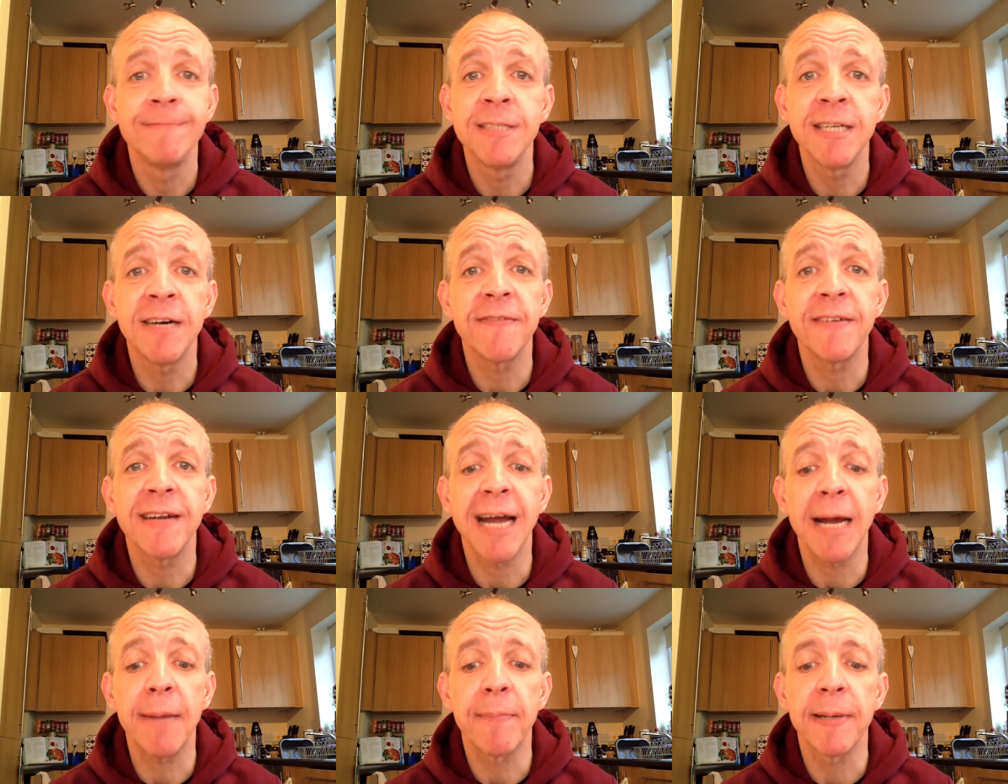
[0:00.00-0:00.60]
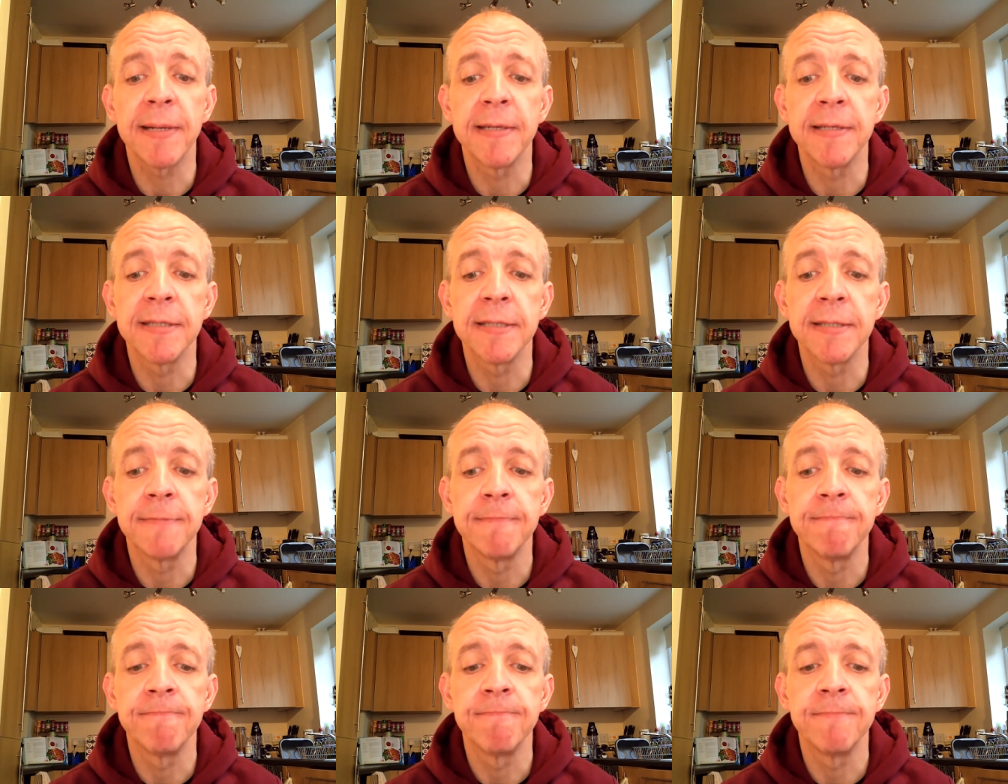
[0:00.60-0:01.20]
Nothing happened.
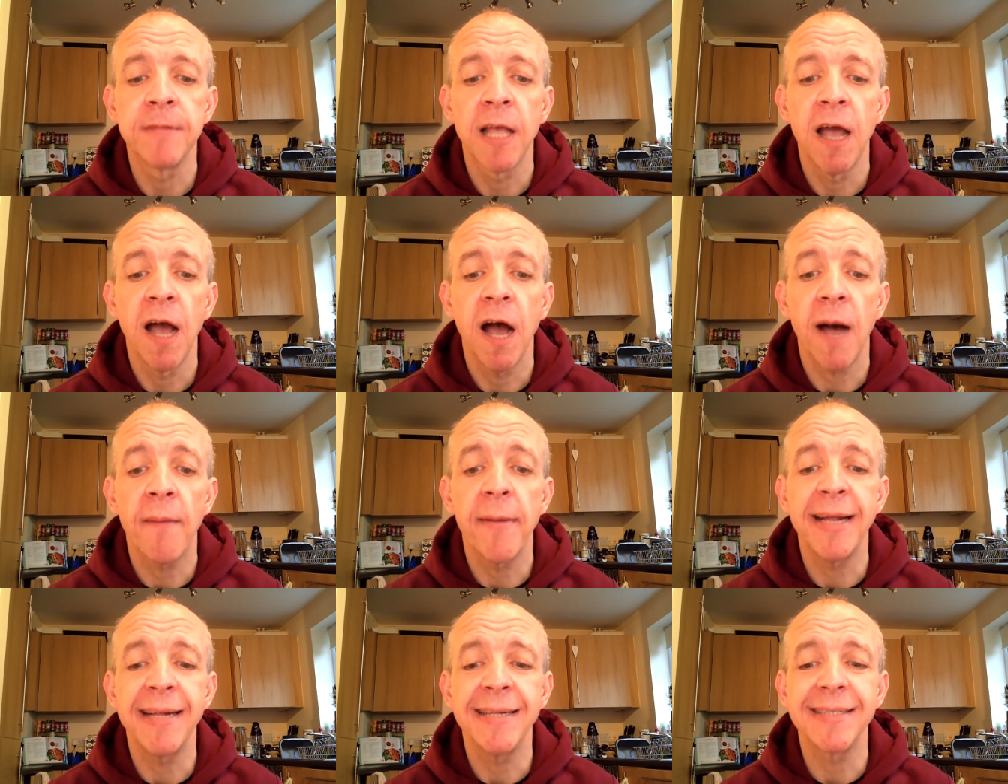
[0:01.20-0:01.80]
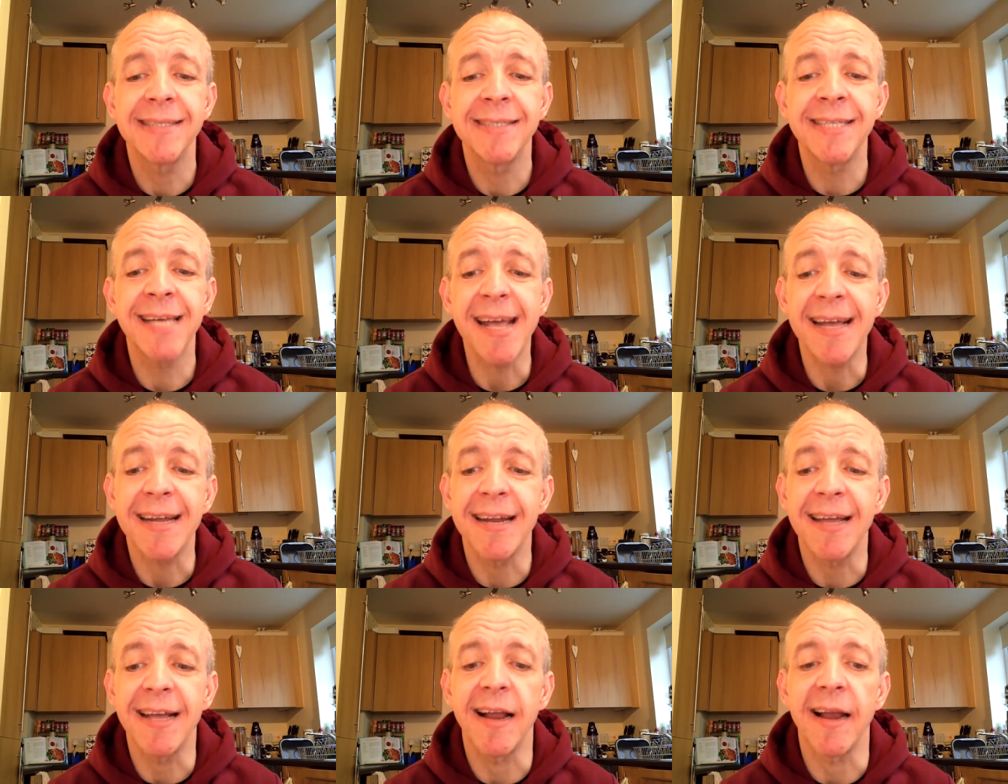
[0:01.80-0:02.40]
I mean,
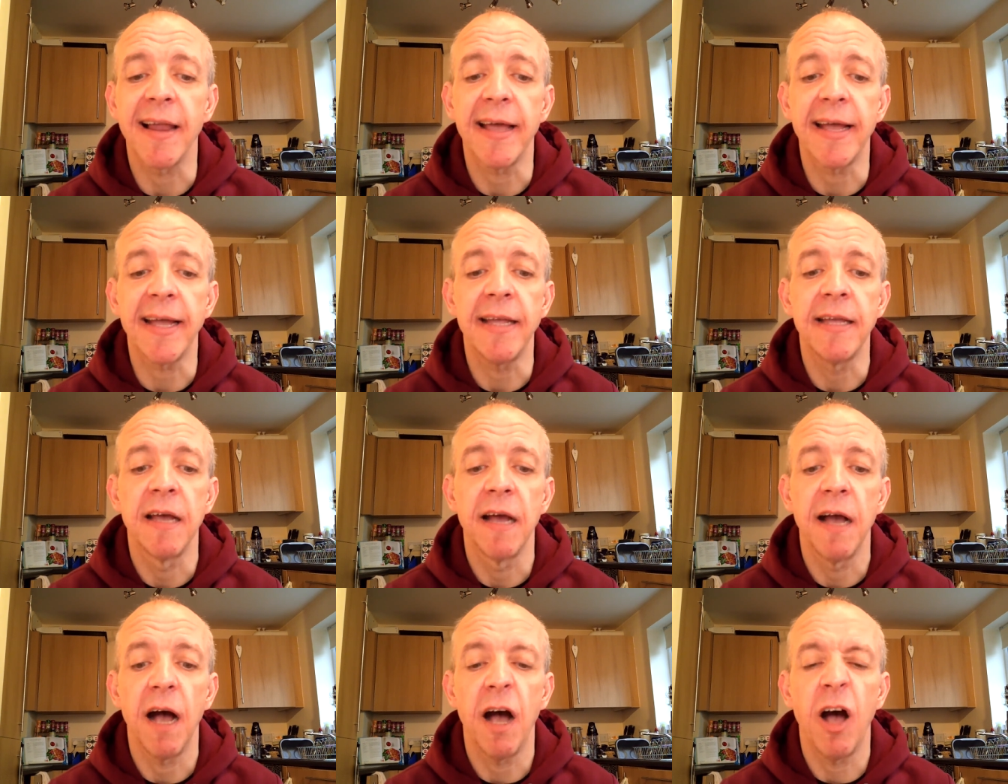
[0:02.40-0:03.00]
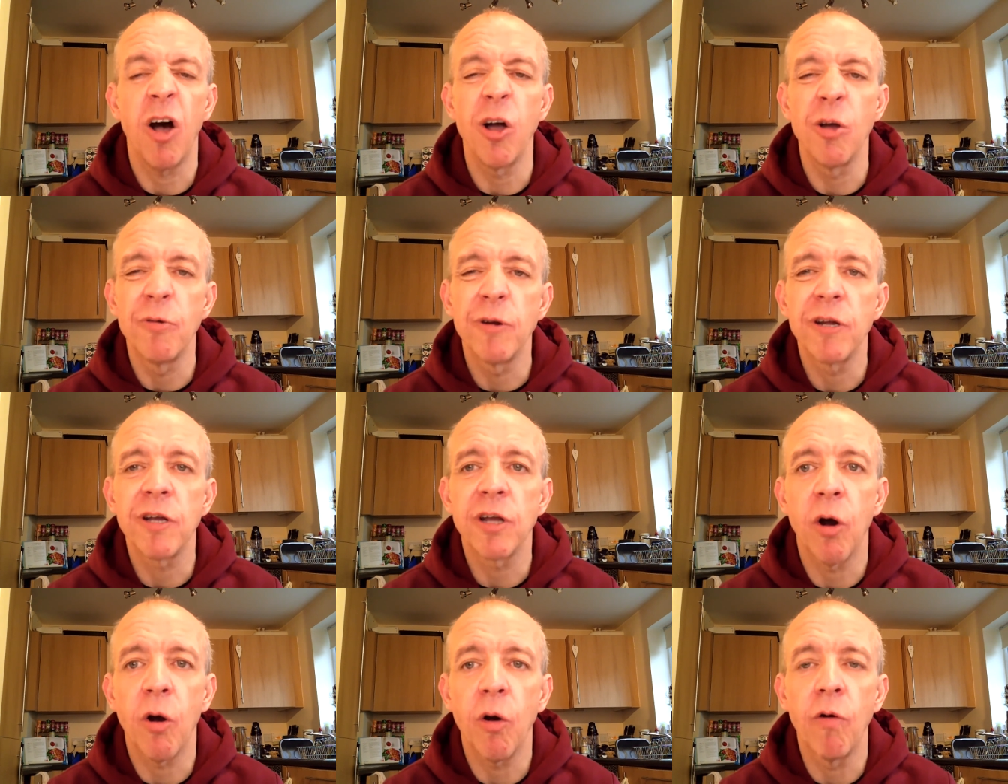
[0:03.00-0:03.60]
technically, I
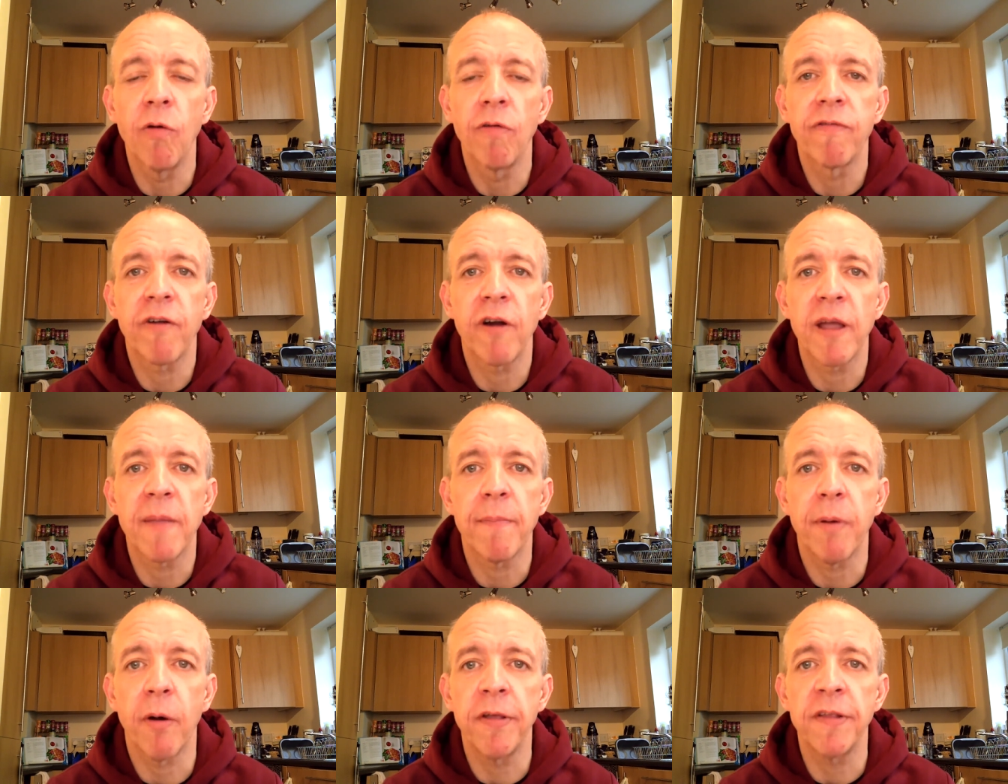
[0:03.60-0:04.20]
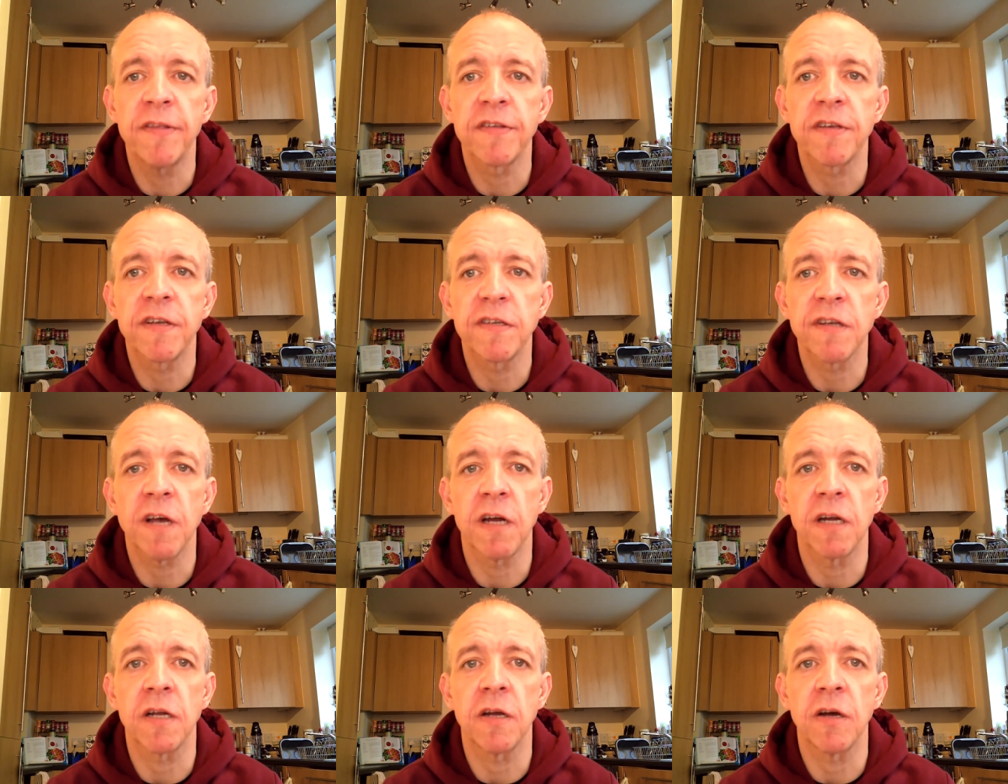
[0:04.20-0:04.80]
would have got all three points
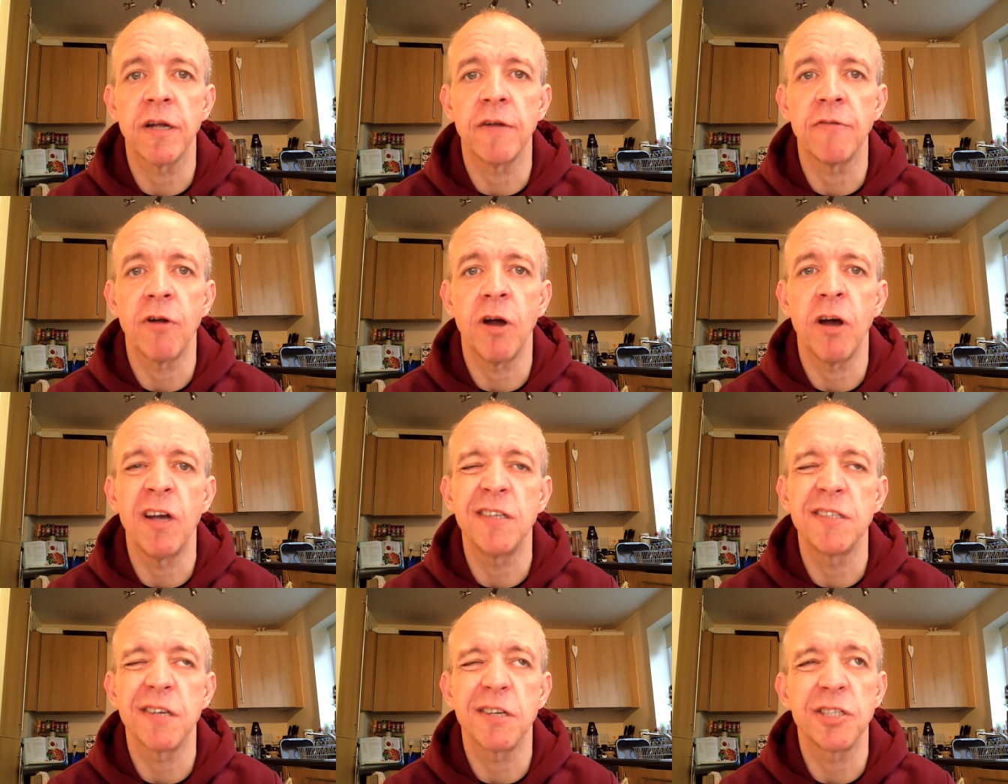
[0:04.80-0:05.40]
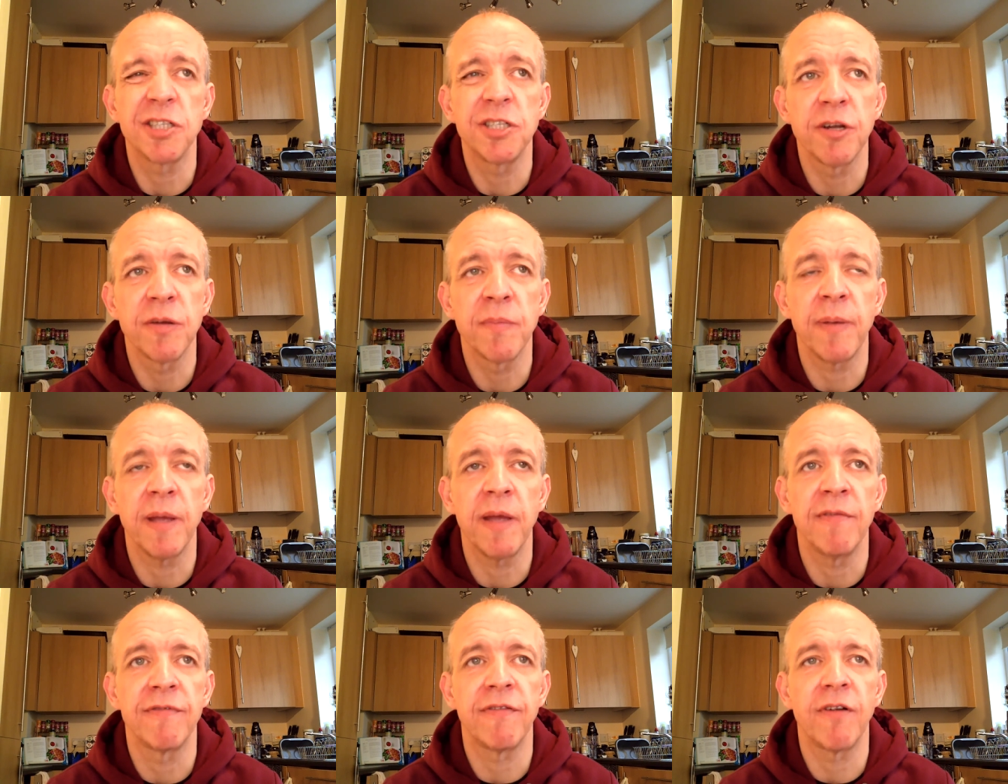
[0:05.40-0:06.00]
because I'd have got it right, so I should
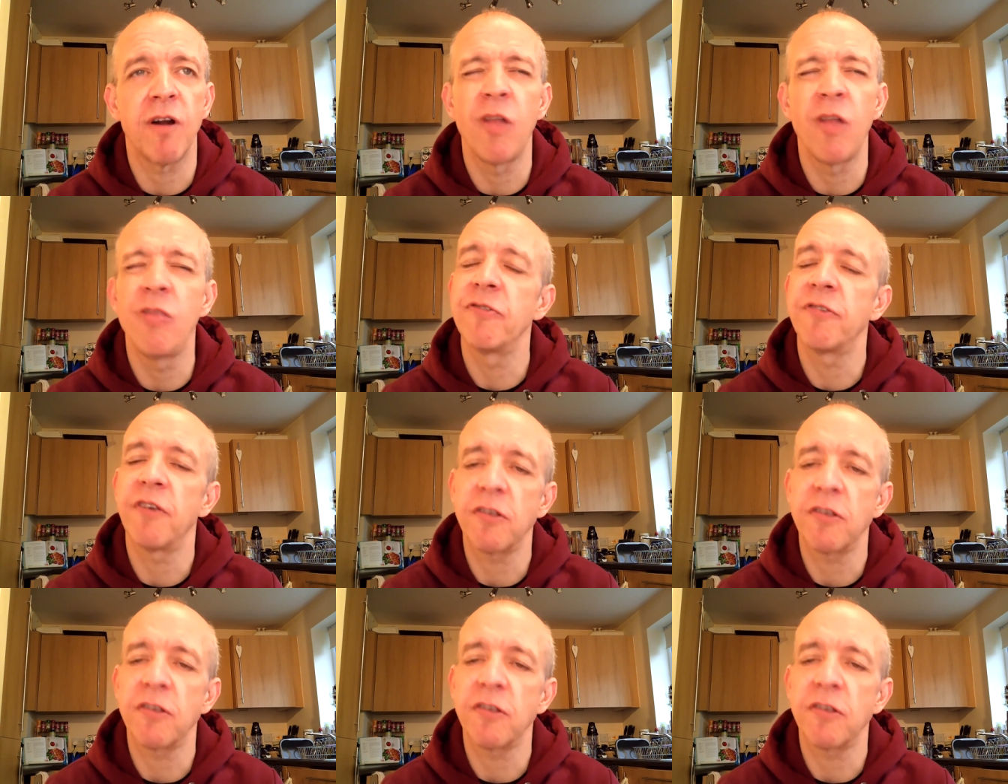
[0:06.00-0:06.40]
be in front.